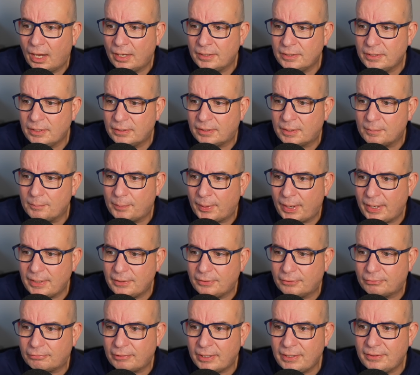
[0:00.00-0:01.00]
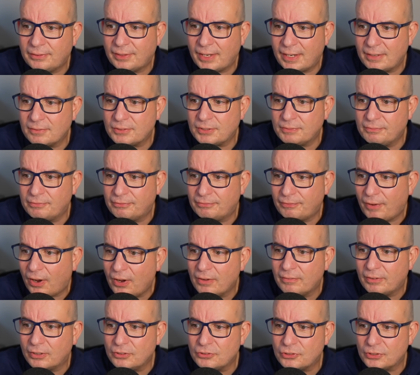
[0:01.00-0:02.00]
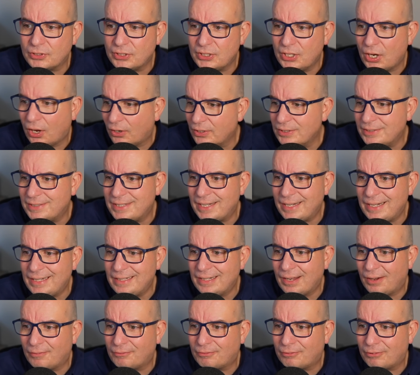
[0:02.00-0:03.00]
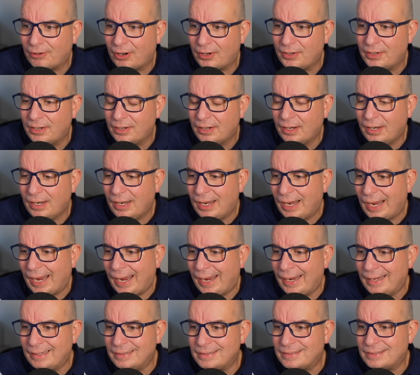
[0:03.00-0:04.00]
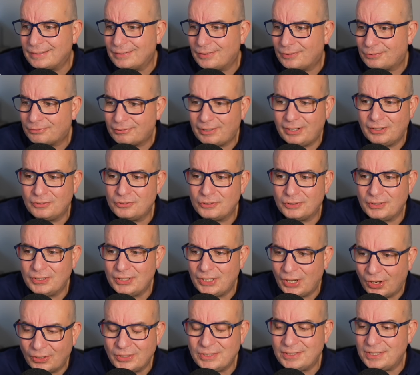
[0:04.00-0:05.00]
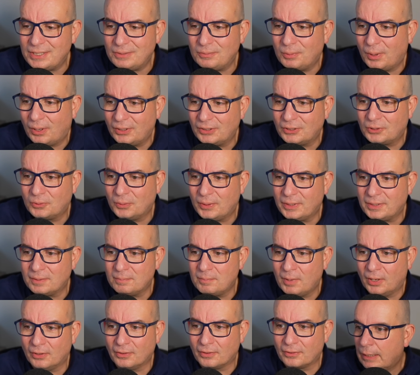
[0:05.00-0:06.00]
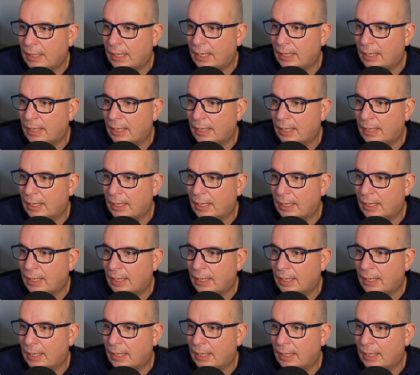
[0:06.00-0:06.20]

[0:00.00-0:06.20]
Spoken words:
you can pay 3,519 up front and 391 quid a month.